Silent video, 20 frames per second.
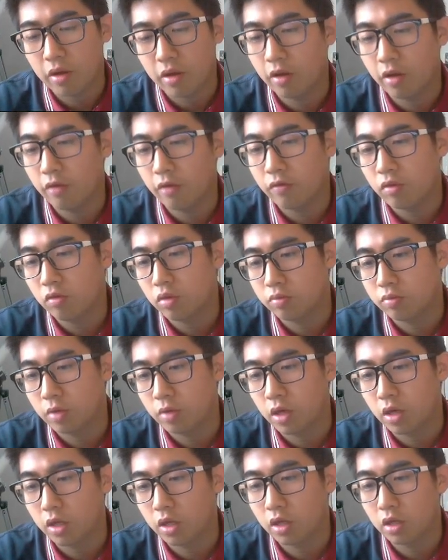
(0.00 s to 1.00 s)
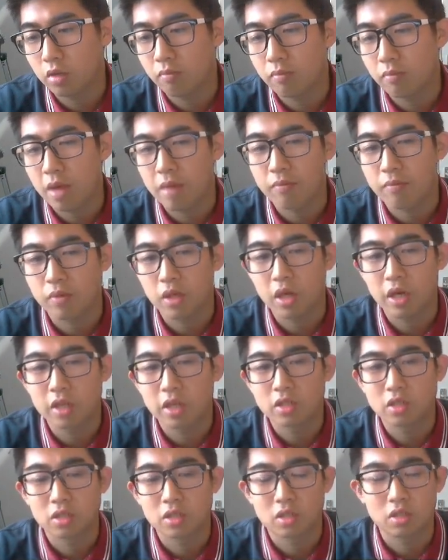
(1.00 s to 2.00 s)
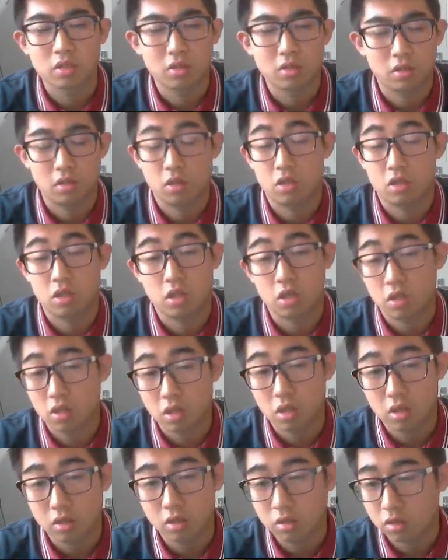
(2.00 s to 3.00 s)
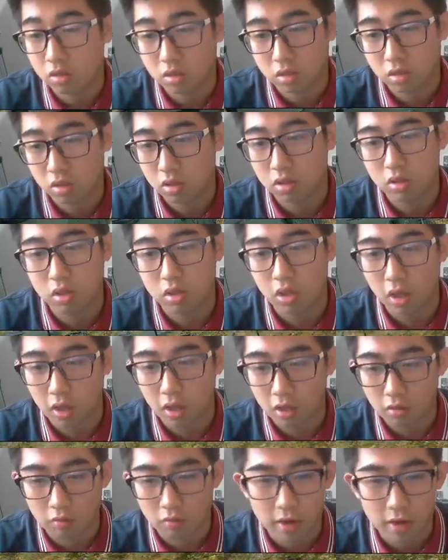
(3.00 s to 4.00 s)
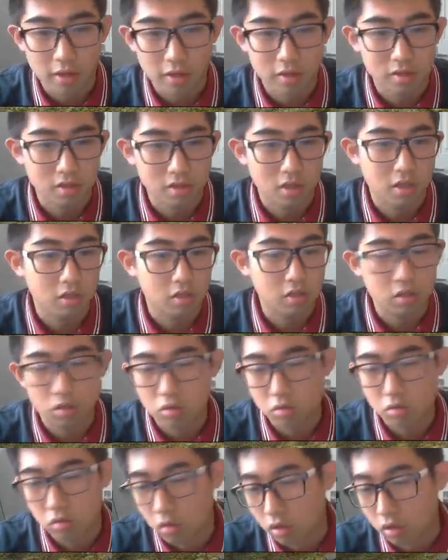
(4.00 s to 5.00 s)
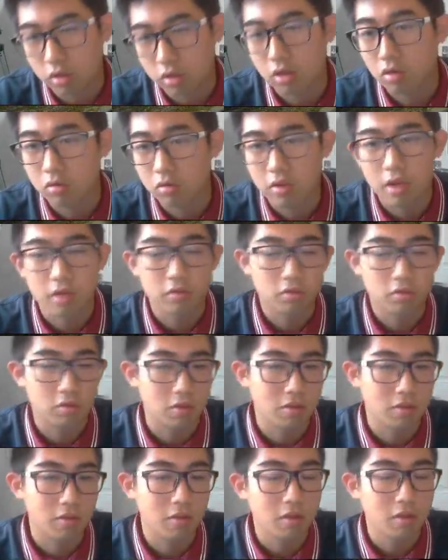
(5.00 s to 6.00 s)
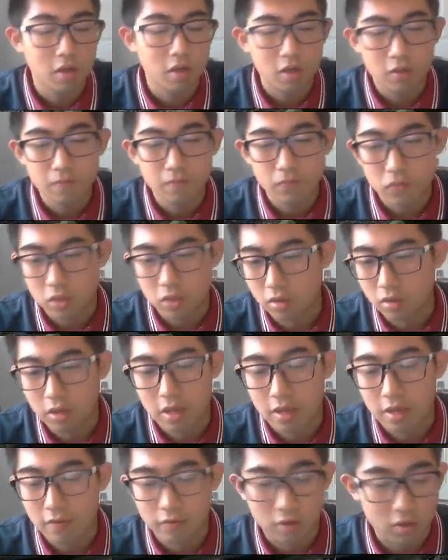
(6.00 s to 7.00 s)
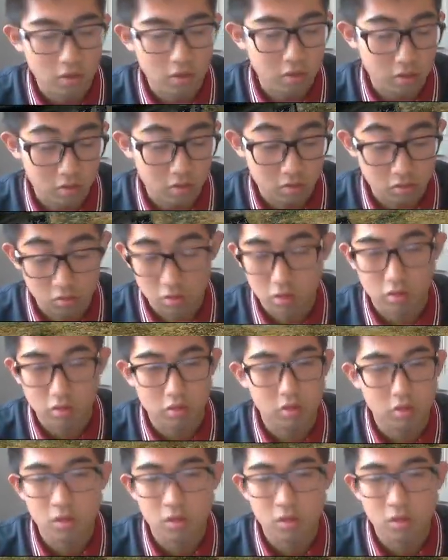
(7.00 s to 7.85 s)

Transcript: If you watch my other map guys and shit like that, just take the right hand side. Do not go down to the left. Just do not.